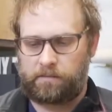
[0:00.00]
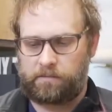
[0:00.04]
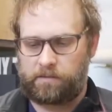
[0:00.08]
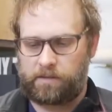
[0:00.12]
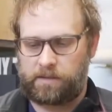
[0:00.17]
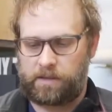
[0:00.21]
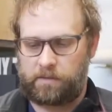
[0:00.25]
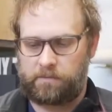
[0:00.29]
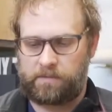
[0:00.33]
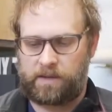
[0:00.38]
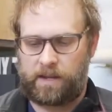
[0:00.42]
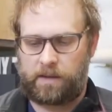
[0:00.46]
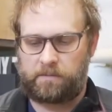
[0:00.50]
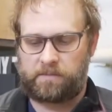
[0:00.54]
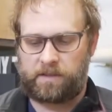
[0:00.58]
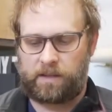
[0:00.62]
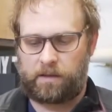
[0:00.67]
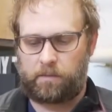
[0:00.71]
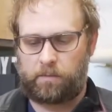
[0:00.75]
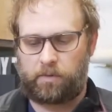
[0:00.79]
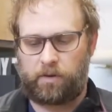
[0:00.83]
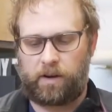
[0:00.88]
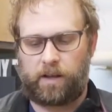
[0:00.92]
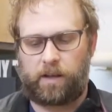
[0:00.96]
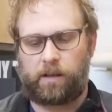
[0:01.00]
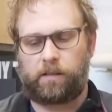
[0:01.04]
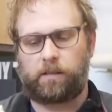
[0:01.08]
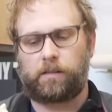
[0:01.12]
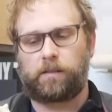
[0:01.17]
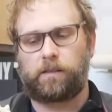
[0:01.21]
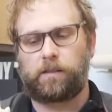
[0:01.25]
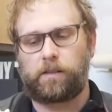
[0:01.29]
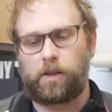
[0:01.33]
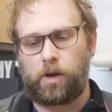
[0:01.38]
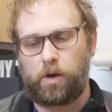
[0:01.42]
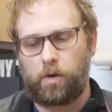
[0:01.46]
Sometimes they break
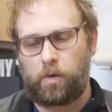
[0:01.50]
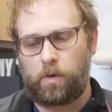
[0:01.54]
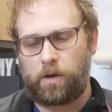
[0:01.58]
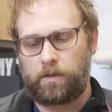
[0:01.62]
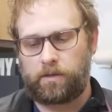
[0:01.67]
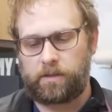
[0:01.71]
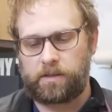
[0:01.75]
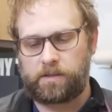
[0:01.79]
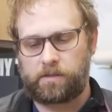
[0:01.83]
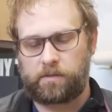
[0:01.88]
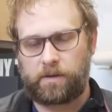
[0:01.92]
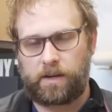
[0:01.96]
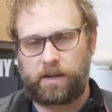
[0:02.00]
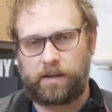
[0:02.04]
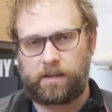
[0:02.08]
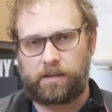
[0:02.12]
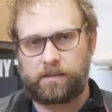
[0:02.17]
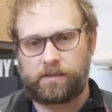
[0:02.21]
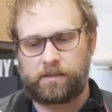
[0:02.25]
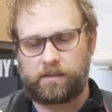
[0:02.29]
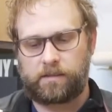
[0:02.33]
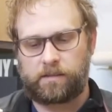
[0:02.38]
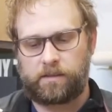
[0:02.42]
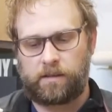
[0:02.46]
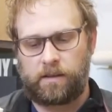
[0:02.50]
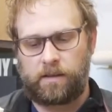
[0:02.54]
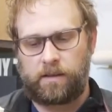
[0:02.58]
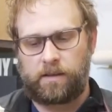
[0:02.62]
low on this radius.